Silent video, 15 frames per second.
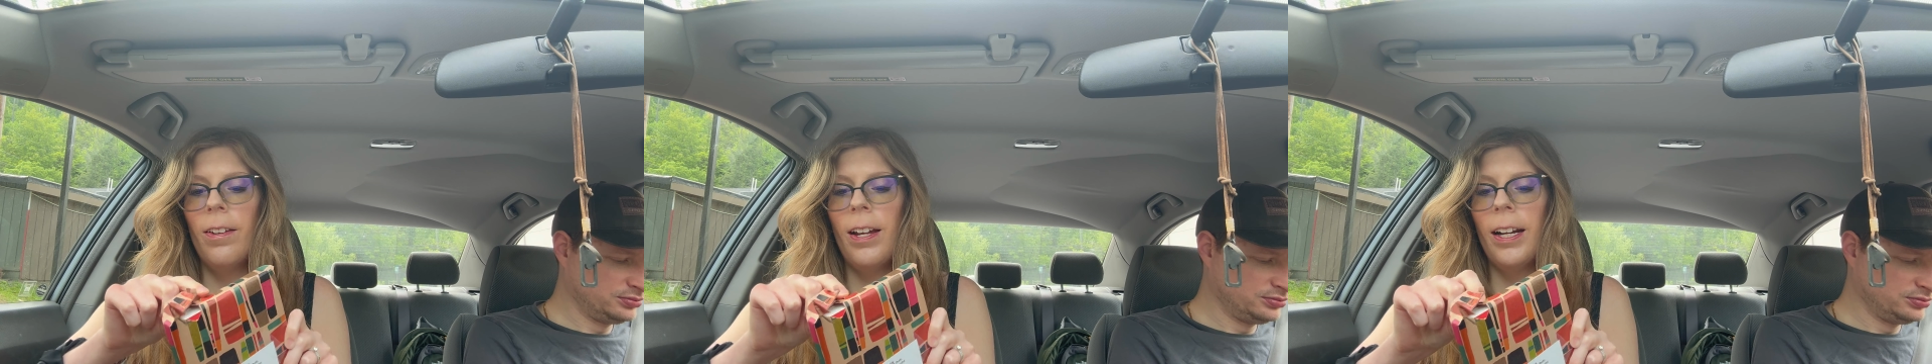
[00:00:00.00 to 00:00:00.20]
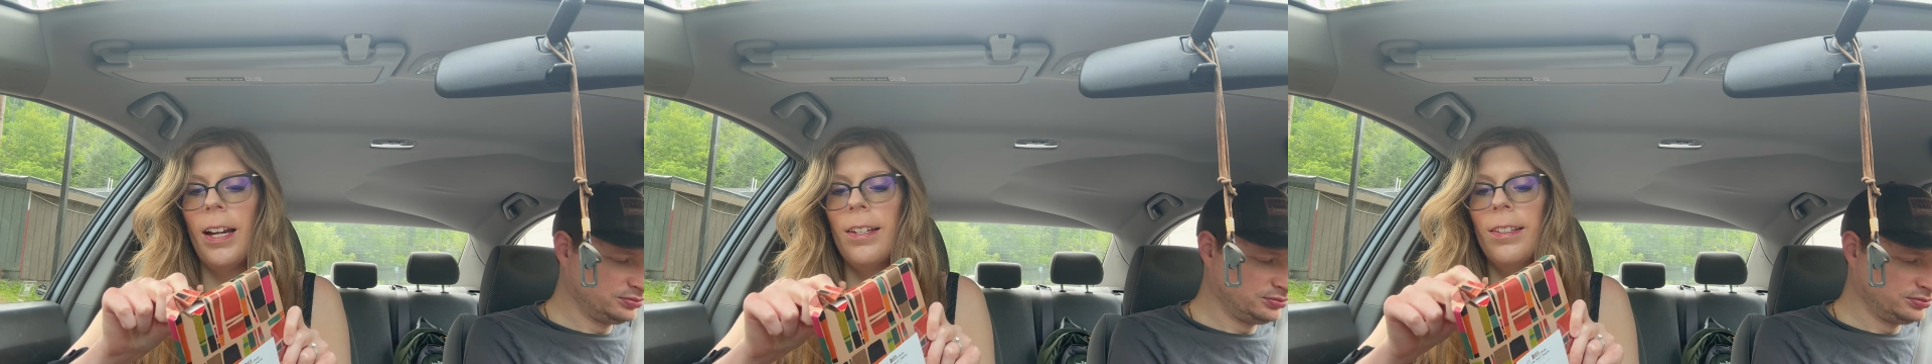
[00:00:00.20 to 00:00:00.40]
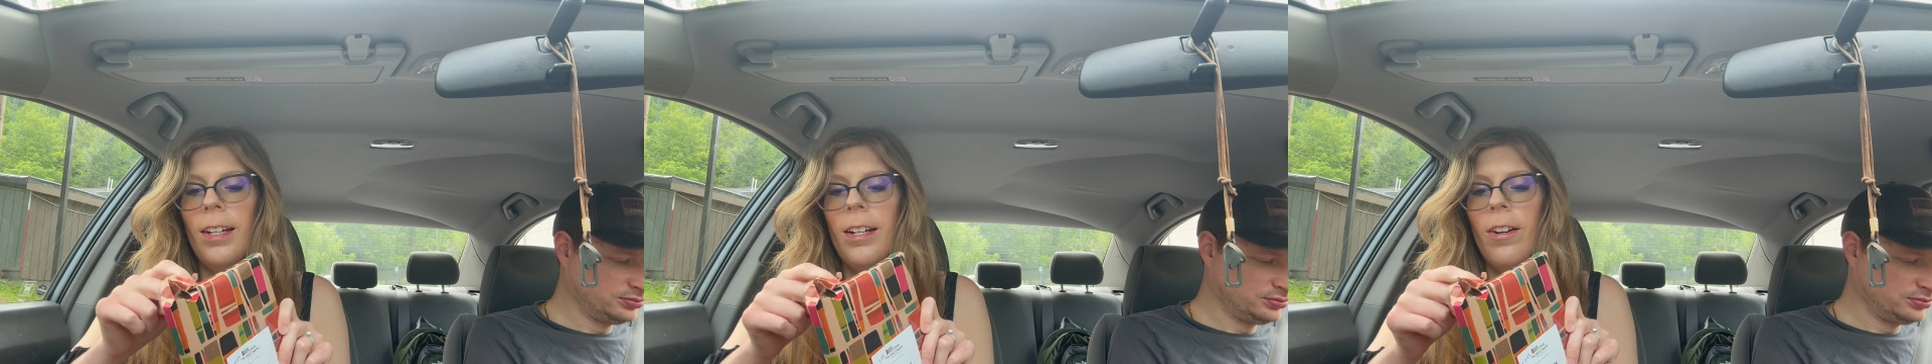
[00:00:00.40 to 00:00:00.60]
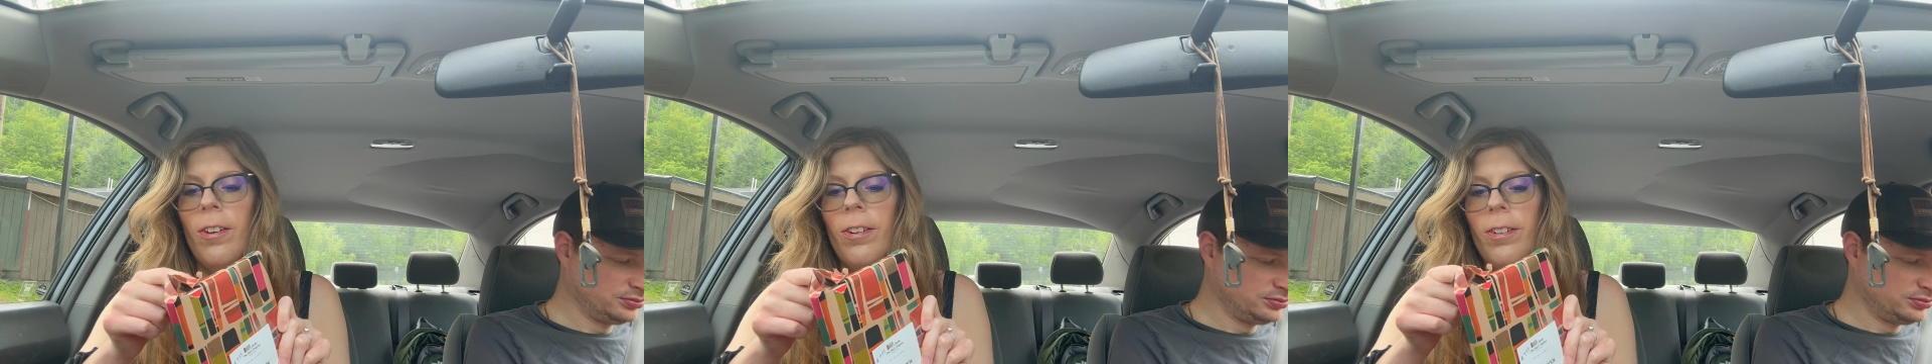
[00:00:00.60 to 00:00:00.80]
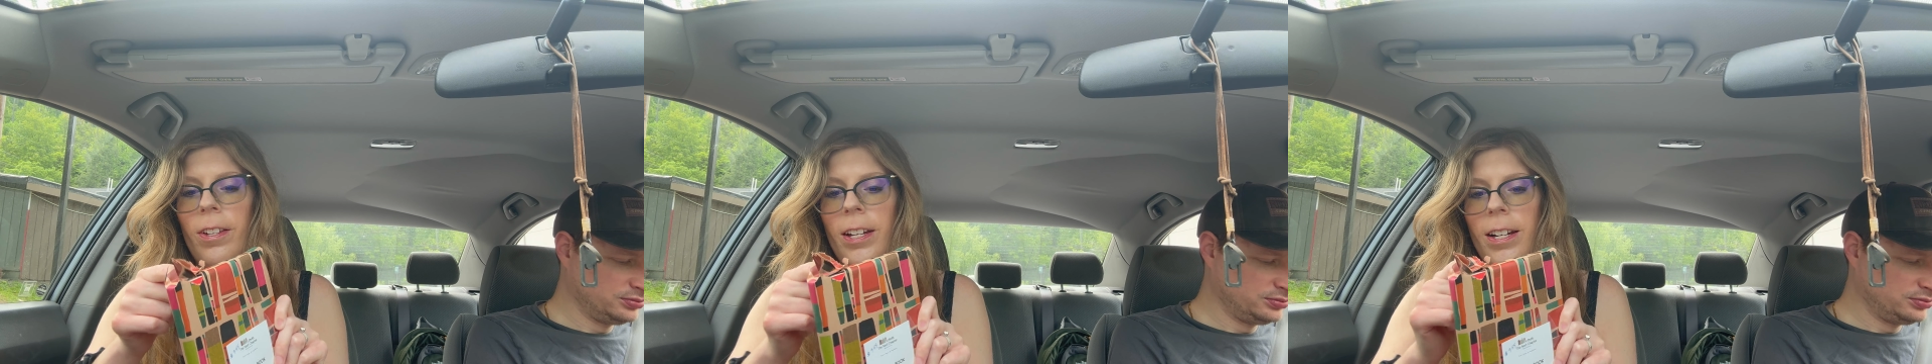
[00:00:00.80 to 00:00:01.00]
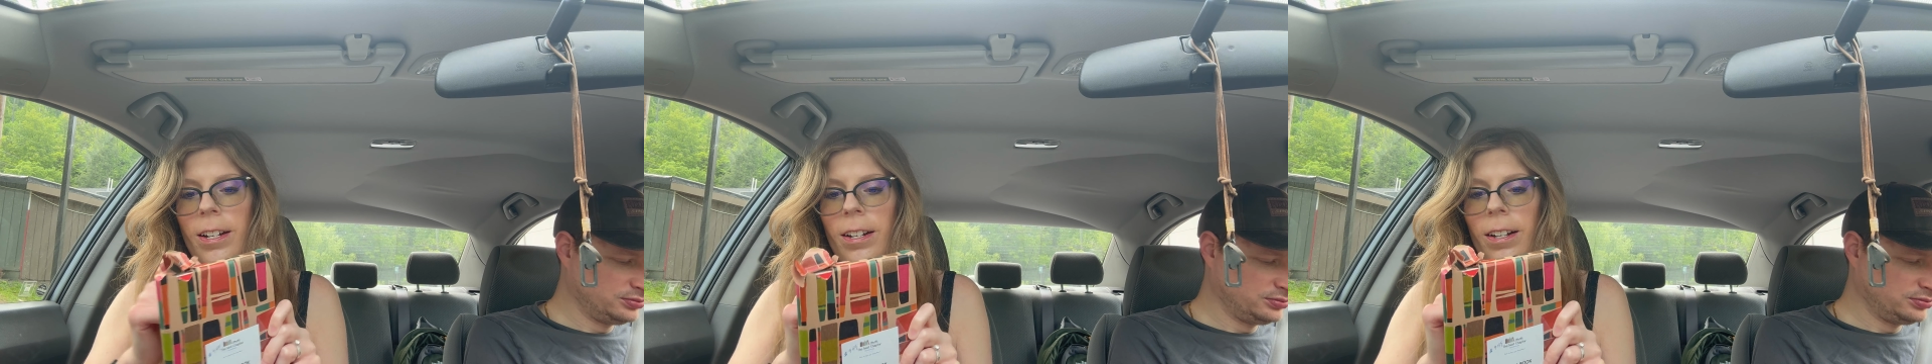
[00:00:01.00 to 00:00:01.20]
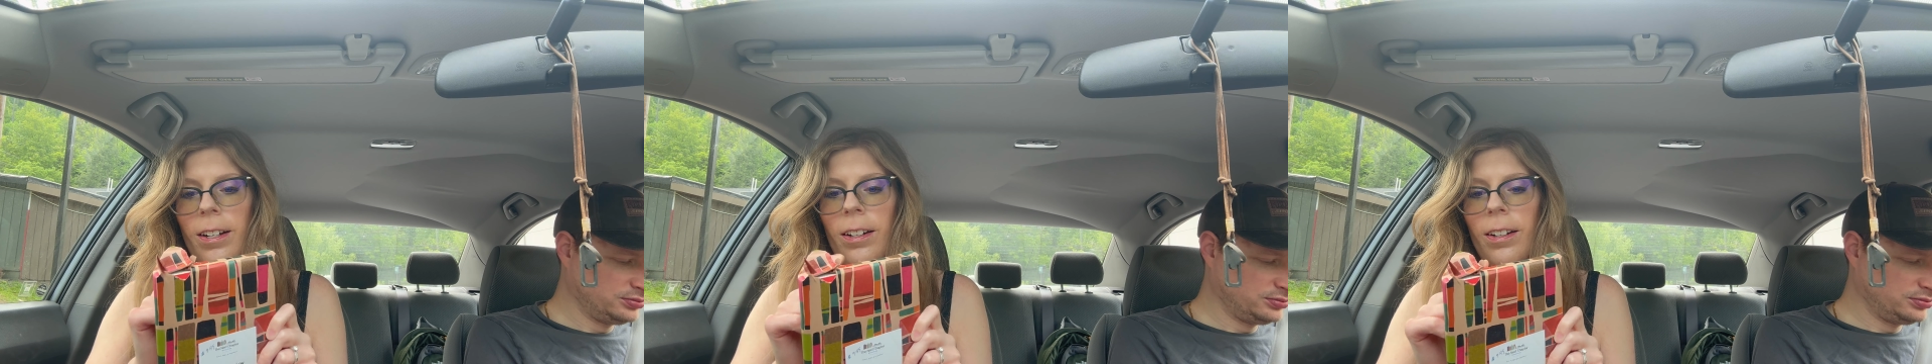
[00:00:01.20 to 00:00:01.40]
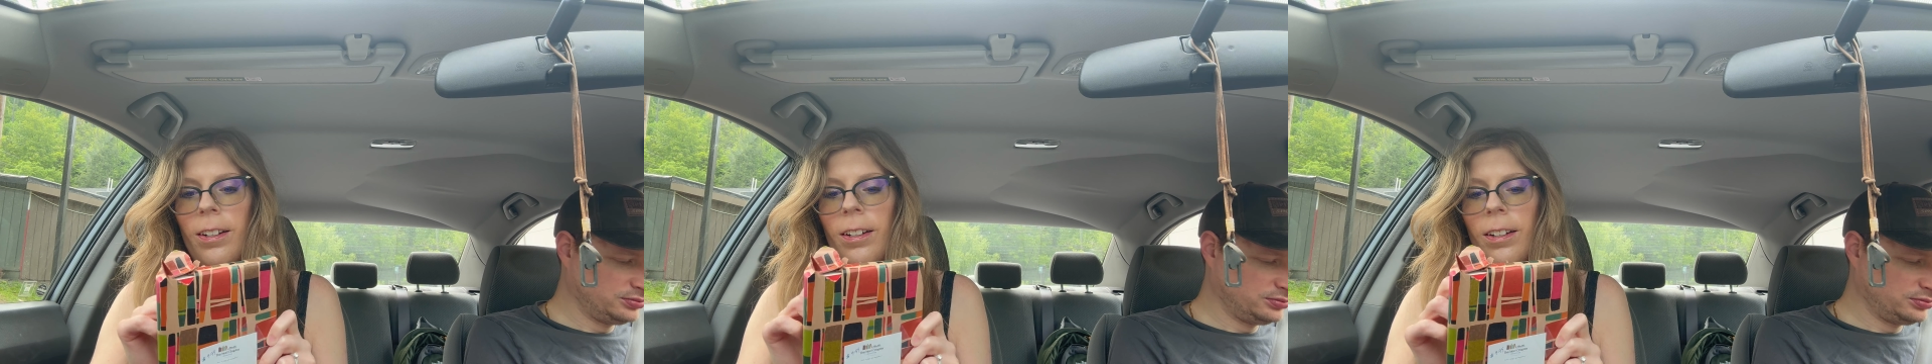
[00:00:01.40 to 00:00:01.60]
Like I said earlier,